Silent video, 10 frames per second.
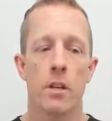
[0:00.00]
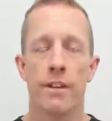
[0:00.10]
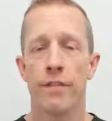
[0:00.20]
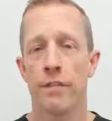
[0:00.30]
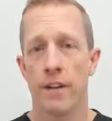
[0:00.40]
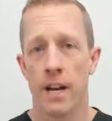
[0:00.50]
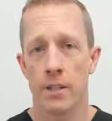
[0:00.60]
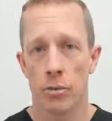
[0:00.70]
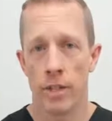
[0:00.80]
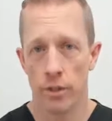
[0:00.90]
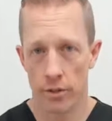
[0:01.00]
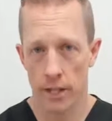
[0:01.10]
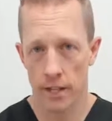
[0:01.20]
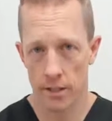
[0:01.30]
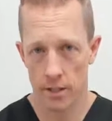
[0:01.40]
if in fact we do
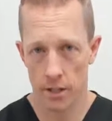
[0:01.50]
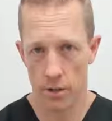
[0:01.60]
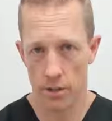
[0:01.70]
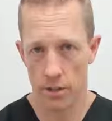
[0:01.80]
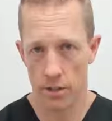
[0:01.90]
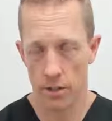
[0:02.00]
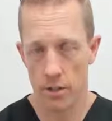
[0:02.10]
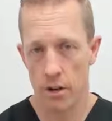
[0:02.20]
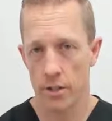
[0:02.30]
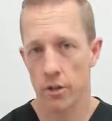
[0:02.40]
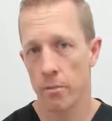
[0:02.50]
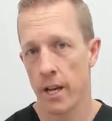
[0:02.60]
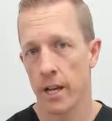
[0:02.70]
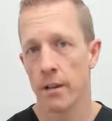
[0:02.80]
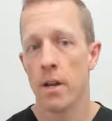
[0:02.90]
think it's stenosis that's causing your
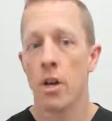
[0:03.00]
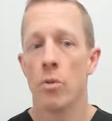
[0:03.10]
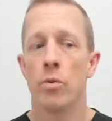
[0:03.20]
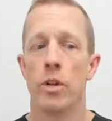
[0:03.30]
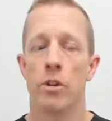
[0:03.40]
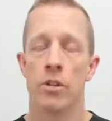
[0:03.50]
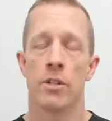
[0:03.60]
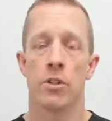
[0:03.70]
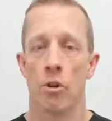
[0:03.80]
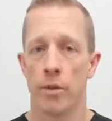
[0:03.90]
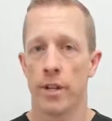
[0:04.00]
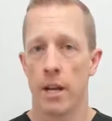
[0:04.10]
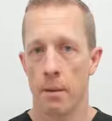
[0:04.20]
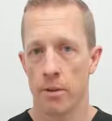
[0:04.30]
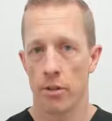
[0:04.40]
pain, we'll usually start with an
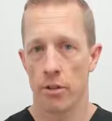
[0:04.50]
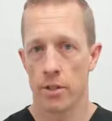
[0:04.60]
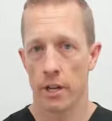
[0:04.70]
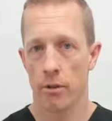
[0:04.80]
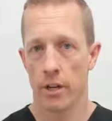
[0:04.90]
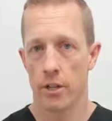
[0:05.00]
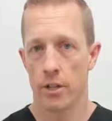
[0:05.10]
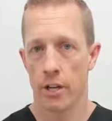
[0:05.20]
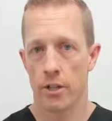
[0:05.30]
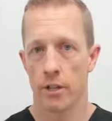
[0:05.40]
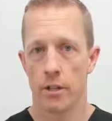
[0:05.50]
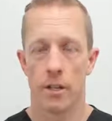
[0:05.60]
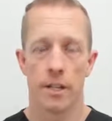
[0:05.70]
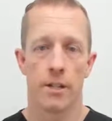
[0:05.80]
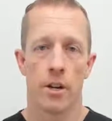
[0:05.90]
epidural steroid injection.
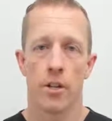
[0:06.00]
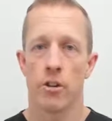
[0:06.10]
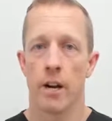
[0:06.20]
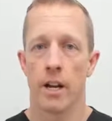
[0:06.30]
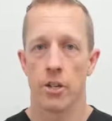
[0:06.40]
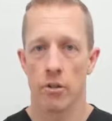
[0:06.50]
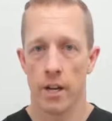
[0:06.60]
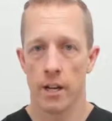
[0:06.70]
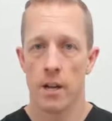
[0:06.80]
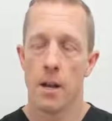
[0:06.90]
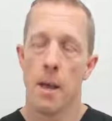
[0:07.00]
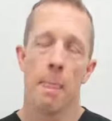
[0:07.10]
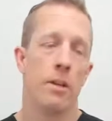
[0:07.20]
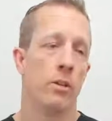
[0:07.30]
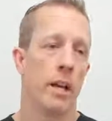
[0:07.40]
It's done under x ray.
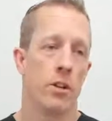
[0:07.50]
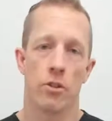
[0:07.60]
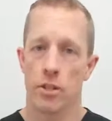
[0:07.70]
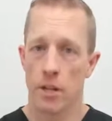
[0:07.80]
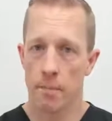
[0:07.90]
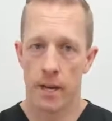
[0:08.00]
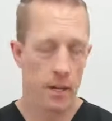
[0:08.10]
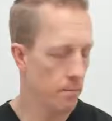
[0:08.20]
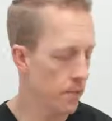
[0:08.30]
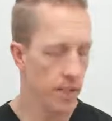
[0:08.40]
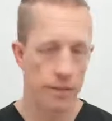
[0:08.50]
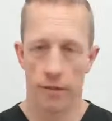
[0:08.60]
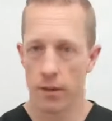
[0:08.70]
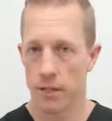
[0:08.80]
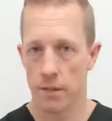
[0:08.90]
You lay on your stomach. It's a
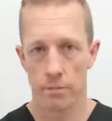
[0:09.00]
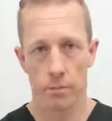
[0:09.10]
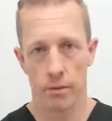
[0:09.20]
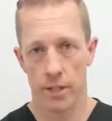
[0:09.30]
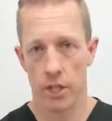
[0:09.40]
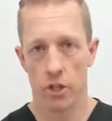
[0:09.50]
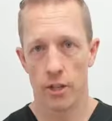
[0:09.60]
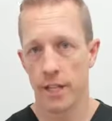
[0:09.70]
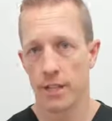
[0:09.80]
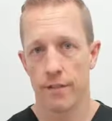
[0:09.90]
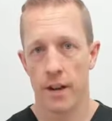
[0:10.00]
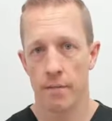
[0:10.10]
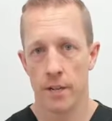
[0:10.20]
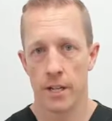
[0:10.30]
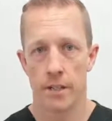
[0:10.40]
very simple procedure. It takes five
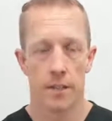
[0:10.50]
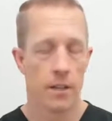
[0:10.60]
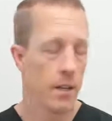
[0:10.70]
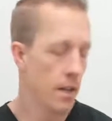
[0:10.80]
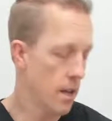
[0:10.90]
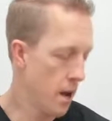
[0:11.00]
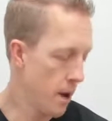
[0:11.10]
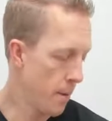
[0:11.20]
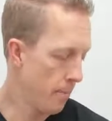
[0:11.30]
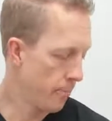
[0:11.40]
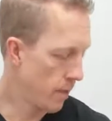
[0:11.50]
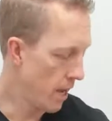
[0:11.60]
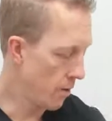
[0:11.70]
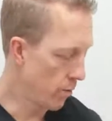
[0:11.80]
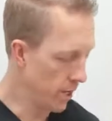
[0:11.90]
minutes. Um,
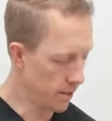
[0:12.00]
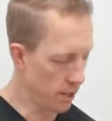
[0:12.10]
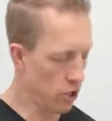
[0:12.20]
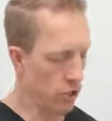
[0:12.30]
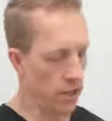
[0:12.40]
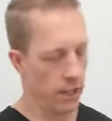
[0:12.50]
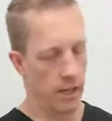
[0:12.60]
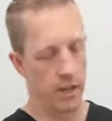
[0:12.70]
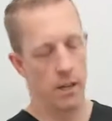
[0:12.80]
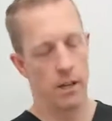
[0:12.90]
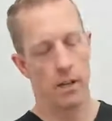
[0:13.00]
and we essentially